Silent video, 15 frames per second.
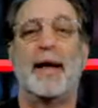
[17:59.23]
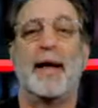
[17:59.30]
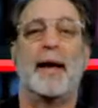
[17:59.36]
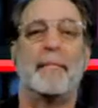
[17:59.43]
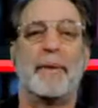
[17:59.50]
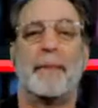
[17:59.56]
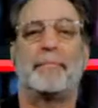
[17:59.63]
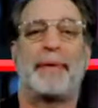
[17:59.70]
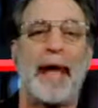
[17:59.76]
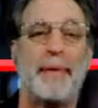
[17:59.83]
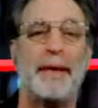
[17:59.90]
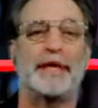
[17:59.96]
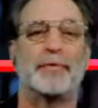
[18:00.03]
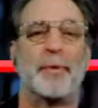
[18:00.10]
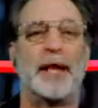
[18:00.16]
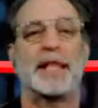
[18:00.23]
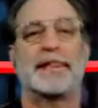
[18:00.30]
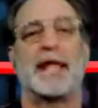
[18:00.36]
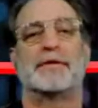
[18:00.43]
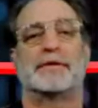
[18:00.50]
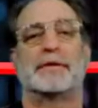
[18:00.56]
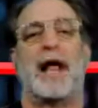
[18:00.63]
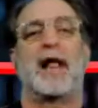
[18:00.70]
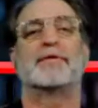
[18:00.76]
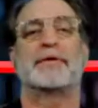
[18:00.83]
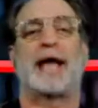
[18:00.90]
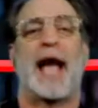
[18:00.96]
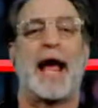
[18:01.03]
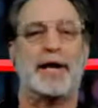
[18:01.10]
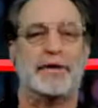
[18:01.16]
But pay me $20,000
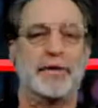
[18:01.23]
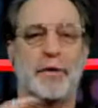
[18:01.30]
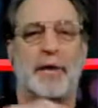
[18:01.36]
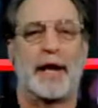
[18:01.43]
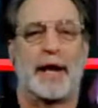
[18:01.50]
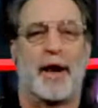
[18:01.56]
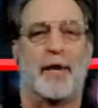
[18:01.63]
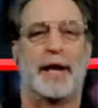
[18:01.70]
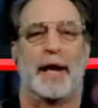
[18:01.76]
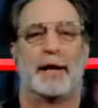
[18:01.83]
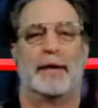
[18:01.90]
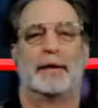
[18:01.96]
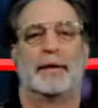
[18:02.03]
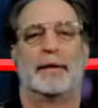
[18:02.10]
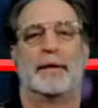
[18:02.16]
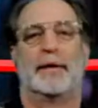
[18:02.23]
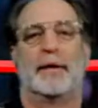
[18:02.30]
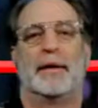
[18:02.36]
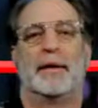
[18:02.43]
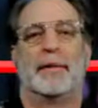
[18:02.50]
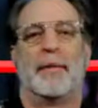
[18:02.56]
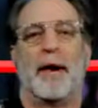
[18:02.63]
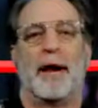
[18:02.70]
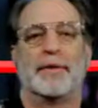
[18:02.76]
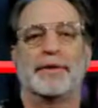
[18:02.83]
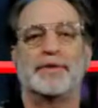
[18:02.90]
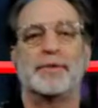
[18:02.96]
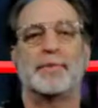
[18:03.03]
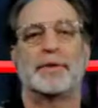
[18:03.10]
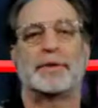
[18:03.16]
and you can own it. Well, this is
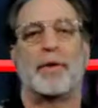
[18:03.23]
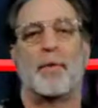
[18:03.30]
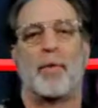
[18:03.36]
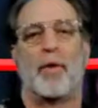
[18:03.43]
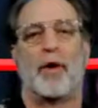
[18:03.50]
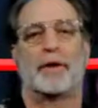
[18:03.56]
what the world of